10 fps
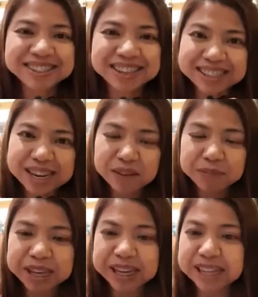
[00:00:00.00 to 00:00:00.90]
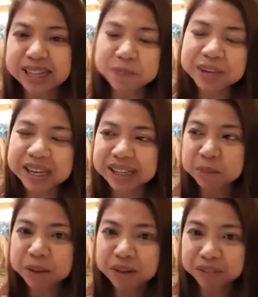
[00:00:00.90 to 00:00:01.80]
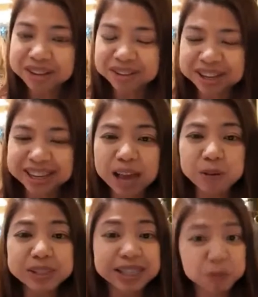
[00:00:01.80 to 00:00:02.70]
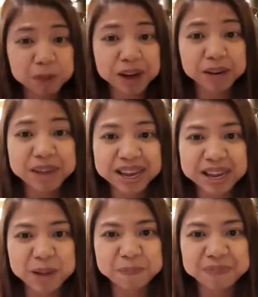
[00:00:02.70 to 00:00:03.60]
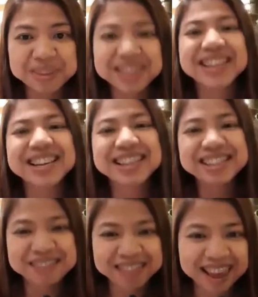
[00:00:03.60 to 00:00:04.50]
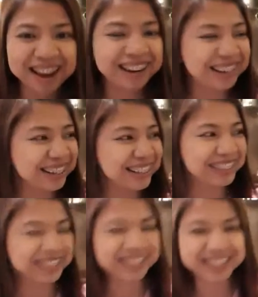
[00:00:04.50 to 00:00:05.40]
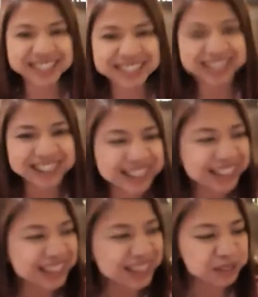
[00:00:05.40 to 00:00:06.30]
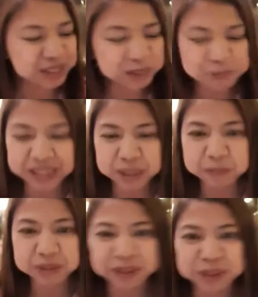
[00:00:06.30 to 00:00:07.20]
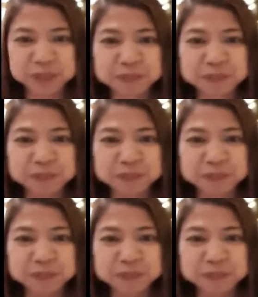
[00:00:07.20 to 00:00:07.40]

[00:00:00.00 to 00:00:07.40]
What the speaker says: So instead of being intimidated by Frederick, I was inspired by him. So there. Those are my tips for you.